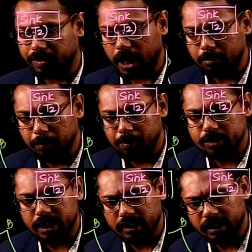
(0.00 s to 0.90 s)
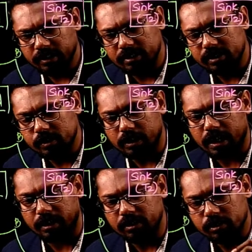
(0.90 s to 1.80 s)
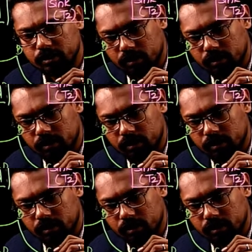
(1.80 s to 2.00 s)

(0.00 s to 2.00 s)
I'll be projecting these lines